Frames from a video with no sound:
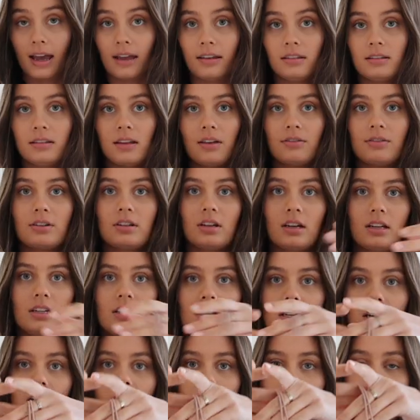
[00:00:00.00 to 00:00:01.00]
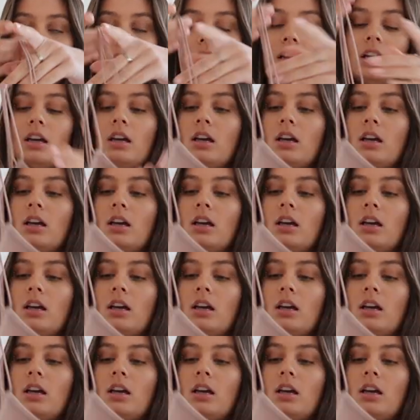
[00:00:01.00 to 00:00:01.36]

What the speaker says: Yeah, $7.99.